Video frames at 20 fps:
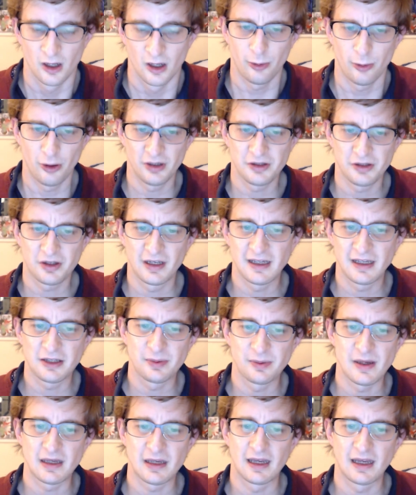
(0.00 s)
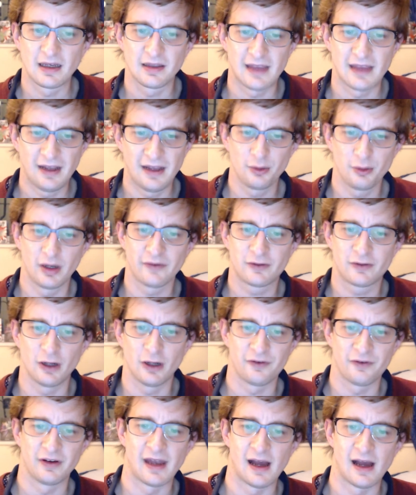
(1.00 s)
But honestly speaking, that's all I've
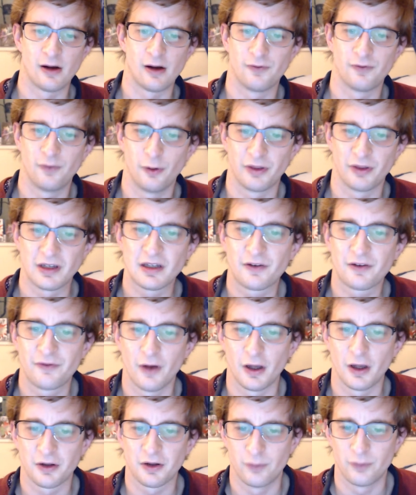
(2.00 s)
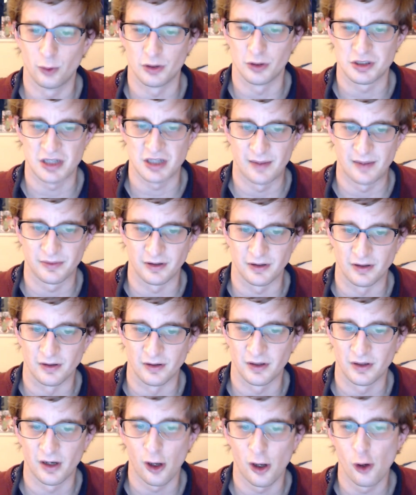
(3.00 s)
got for now for these first 4
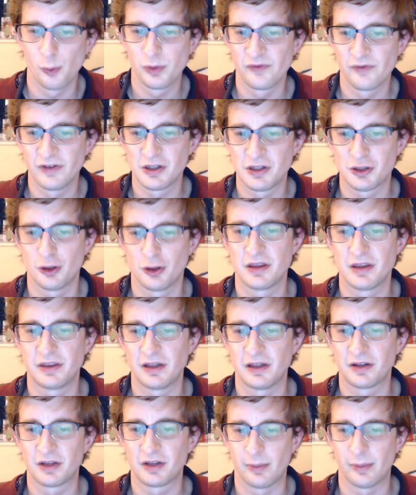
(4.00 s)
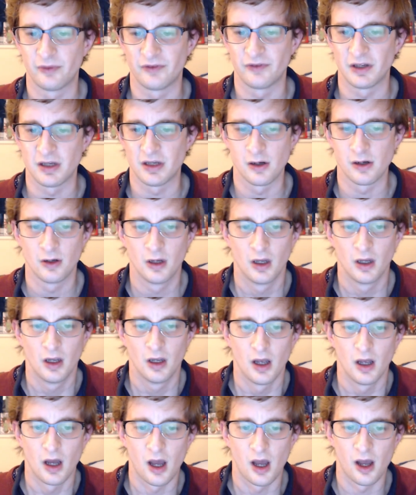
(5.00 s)
chapters, and I hope you've enjoyed this type of video.
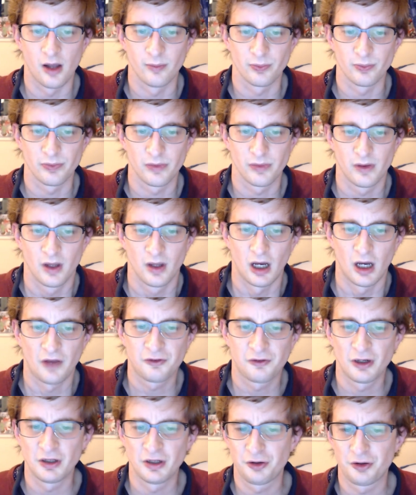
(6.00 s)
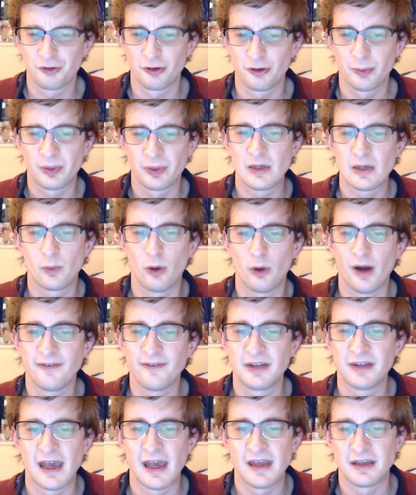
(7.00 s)
I try not to repeat what I've
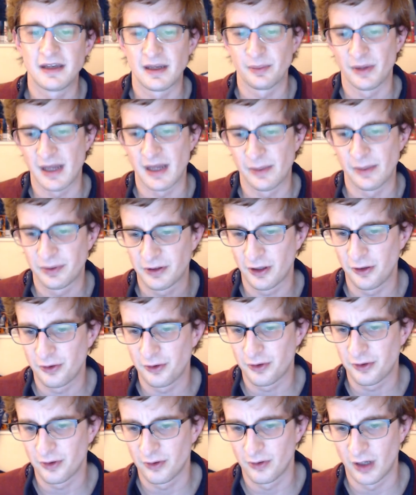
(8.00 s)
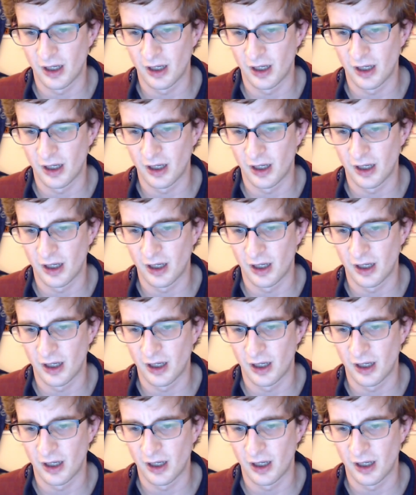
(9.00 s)
said in my episode